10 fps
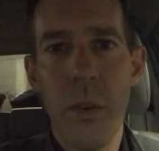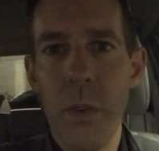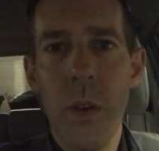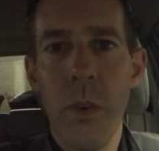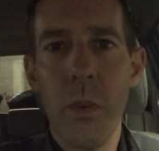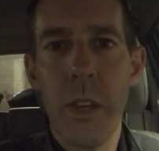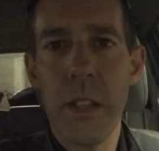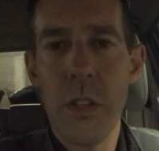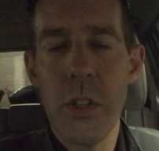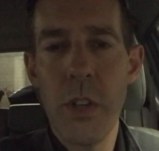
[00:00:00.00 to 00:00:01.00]
you don't
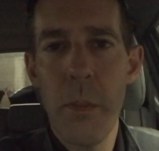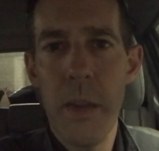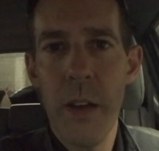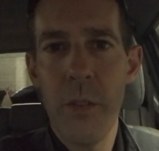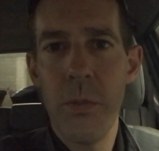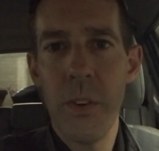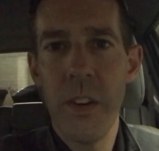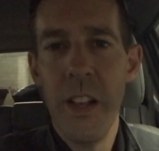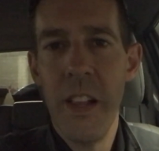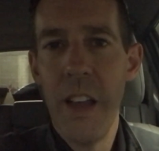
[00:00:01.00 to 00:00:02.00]
get to shut me out
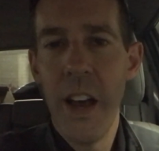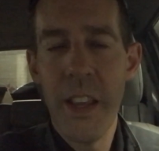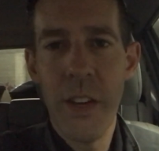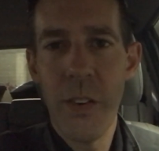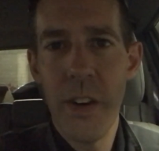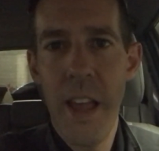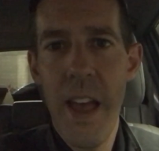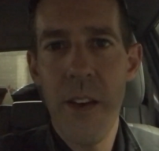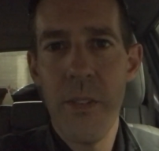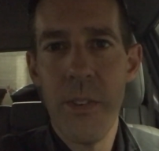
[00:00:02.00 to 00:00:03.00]
for a year and a
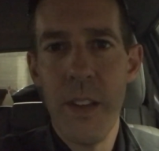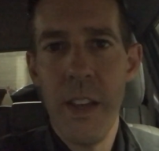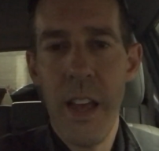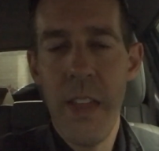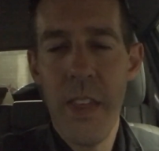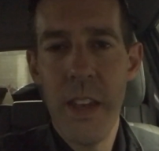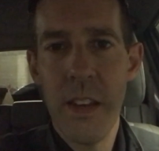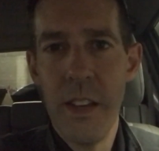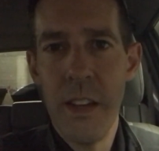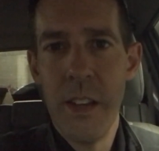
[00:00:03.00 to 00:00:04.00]
half and
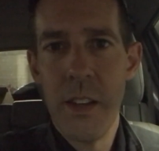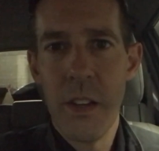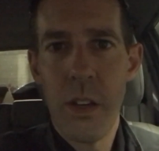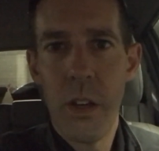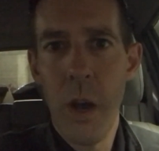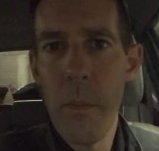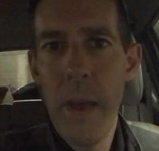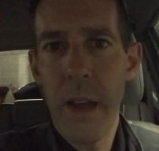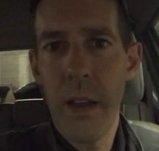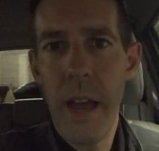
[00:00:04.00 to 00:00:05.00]
then come
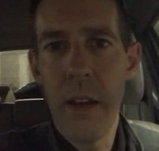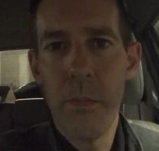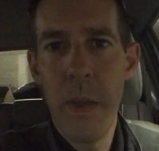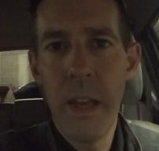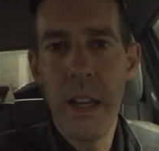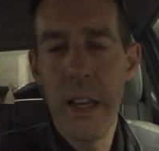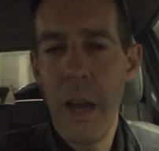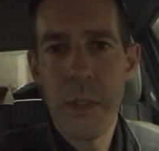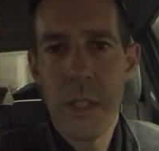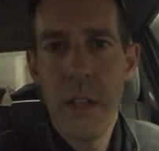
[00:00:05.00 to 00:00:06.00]
back out of pity.
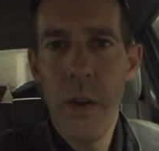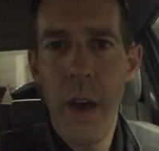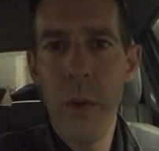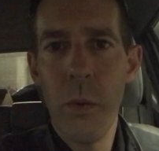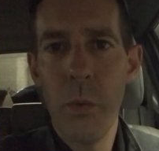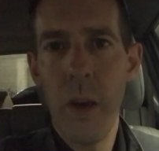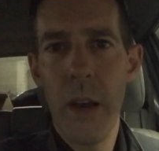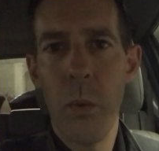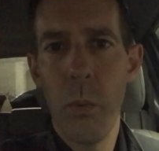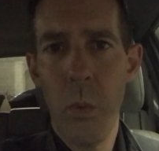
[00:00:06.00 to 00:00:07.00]
I was like, no, I
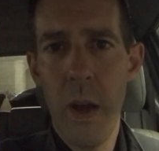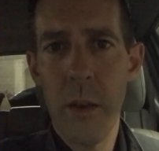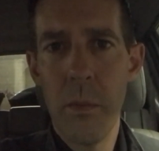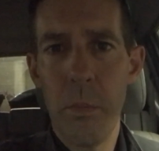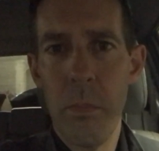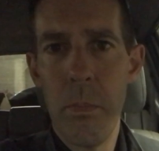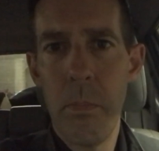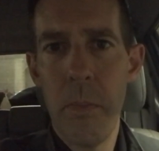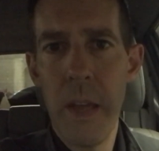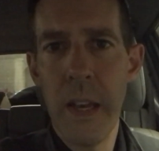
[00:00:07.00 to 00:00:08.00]
don't want
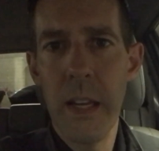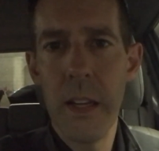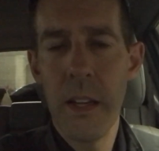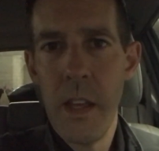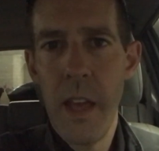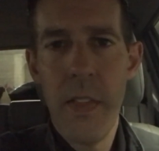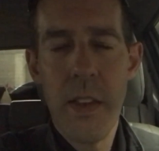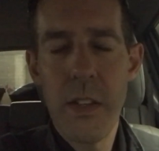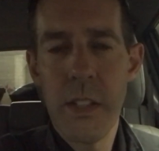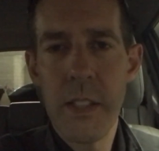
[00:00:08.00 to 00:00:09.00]
pity. And
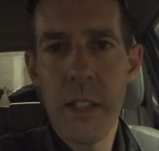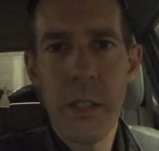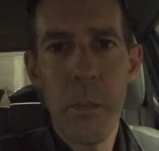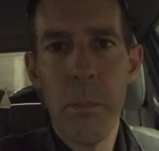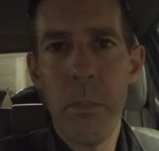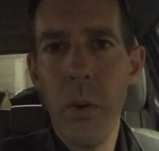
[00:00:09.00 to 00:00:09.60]
then she said some